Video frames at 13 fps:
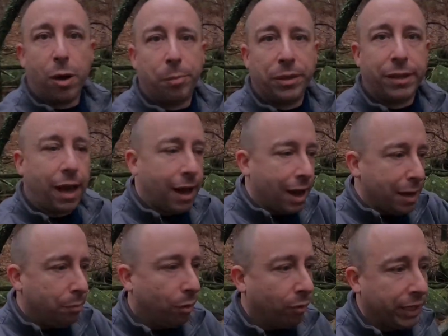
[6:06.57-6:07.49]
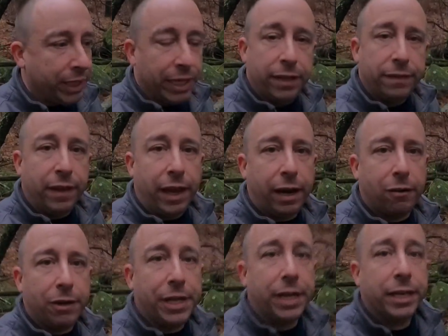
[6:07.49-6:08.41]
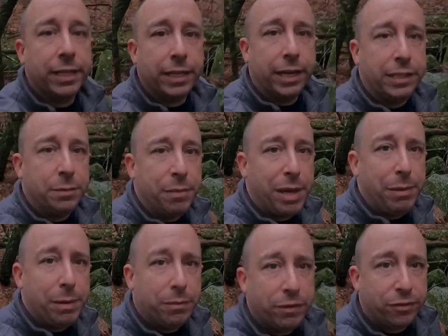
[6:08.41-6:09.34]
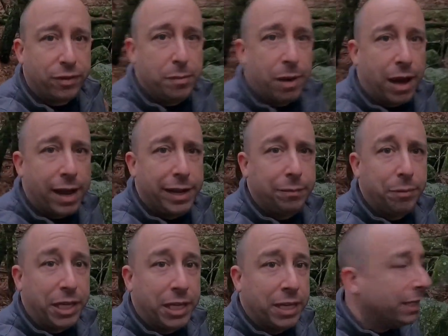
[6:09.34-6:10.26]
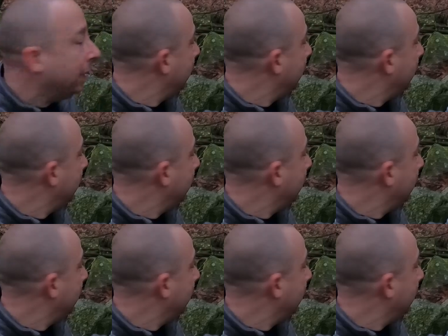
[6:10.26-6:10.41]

up at the high point in the area, and you may be able to see behind me,